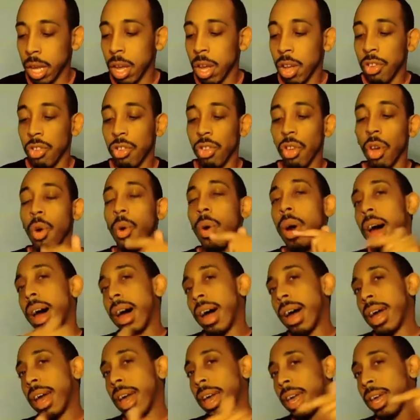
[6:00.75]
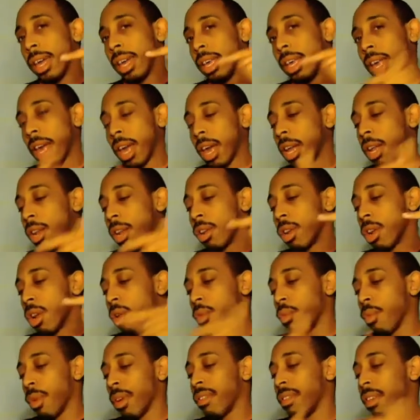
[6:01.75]
So I can
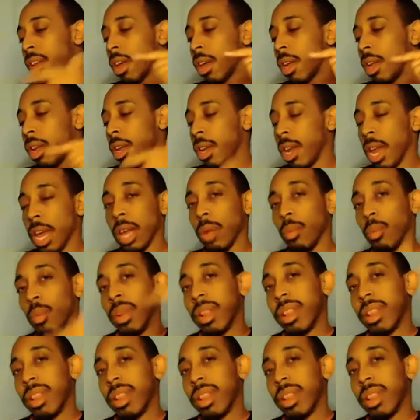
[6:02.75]
resonate with